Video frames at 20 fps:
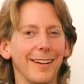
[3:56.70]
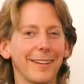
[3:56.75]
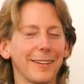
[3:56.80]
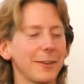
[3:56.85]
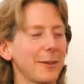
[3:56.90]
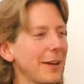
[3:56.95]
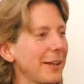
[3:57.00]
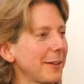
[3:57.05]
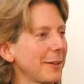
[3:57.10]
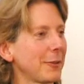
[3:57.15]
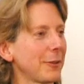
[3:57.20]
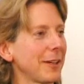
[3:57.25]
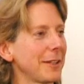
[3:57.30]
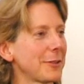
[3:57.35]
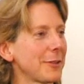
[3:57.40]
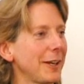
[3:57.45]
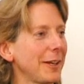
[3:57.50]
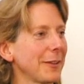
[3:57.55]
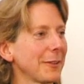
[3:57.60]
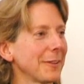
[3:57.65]
you had a
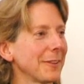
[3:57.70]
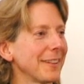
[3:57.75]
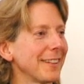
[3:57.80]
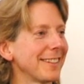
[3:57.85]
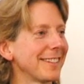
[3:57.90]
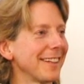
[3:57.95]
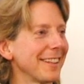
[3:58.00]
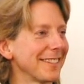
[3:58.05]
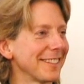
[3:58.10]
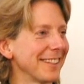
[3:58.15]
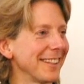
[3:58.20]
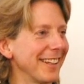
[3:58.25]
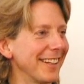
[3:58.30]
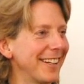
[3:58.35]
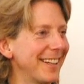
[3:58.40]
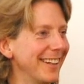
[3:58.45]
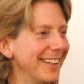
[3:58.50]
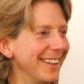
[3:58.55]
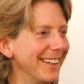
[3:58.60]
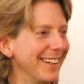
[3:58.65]
great childhood, it sounds
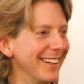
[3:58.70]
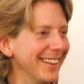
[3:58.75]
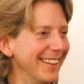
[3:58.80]
like.